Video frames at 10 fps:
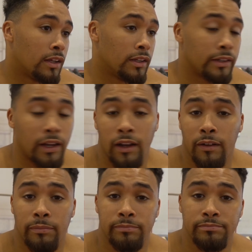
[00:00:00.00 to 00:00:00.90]
And
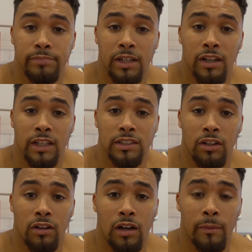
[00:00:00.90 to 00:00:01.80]
yeah, bring you guys
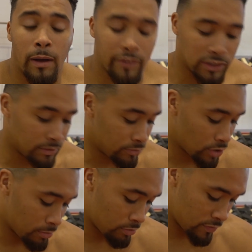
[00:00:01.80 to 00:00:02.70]
along. I'm having some
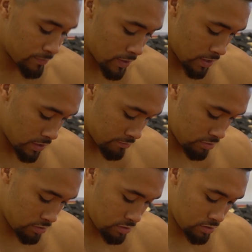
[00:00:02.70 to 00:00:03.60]
trouble with my um,
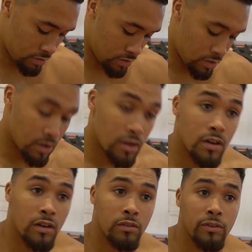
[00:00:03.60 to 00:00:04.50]

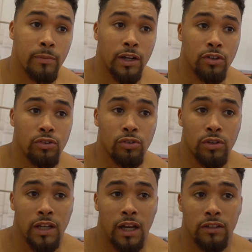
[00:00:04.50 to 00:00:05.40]
with my Google
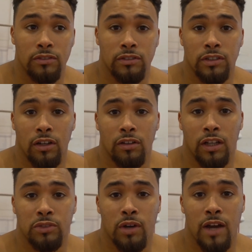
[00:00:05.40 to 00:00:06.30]
account, so
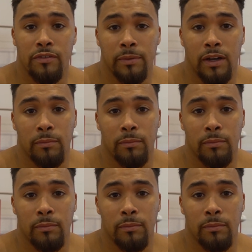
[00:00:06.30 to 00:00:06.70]
that's why I haven't been